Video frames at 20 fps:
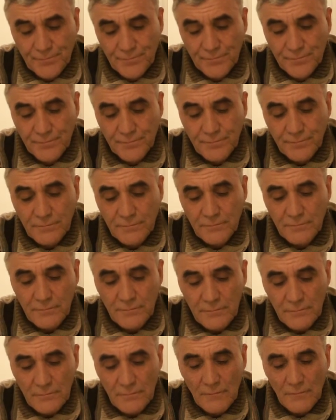
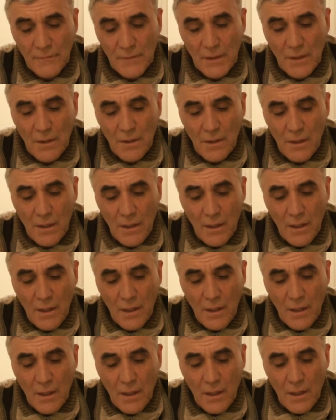
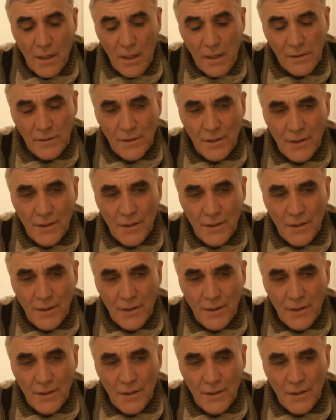[no speech]